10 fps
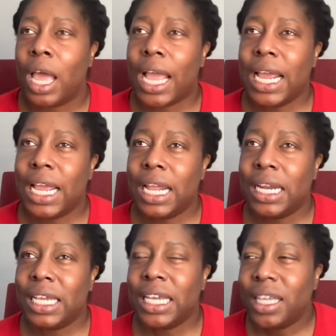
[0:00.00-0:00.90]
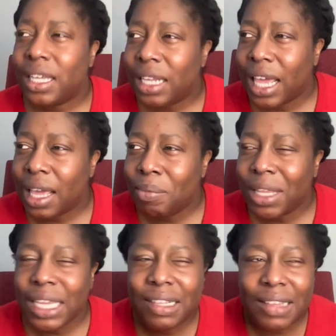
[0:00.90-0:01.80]
And it like I'm
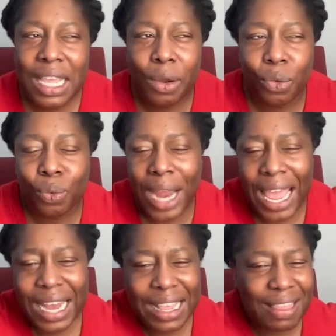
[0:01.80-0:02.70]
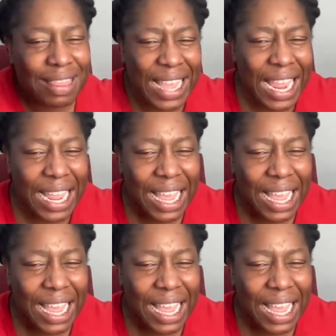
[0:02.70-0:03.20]
like it's like a red thing.